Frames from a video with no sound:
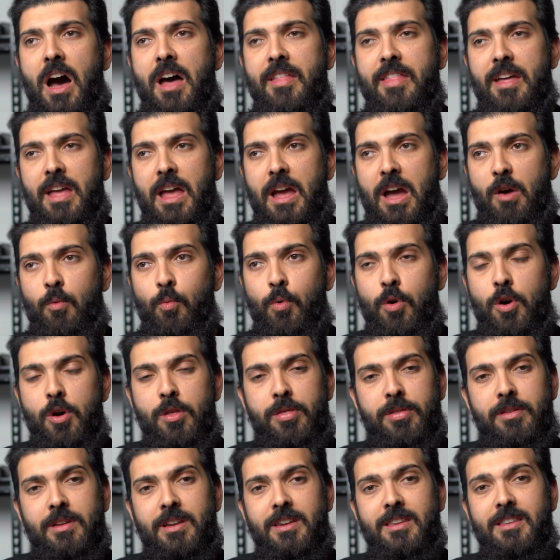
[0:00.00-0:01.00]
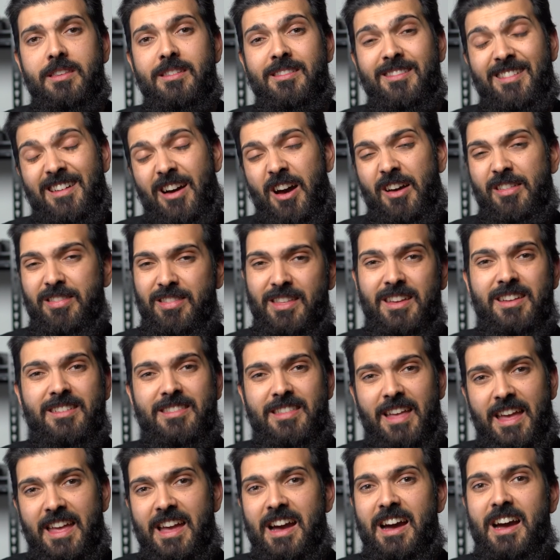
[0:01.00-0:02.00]
they worth it? I think
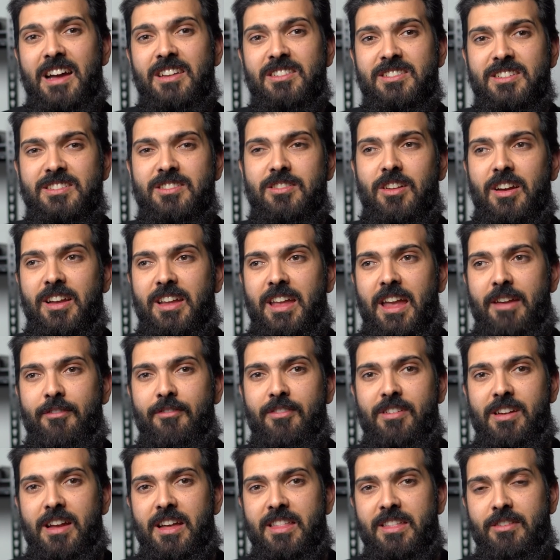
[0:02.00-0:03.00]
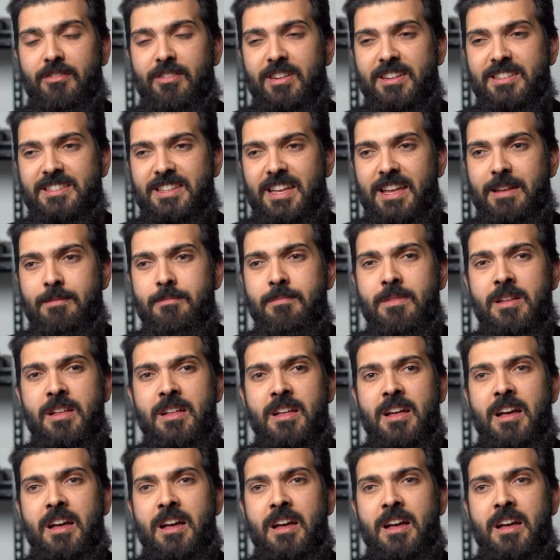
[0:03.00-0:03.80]
they are, just like every other exam.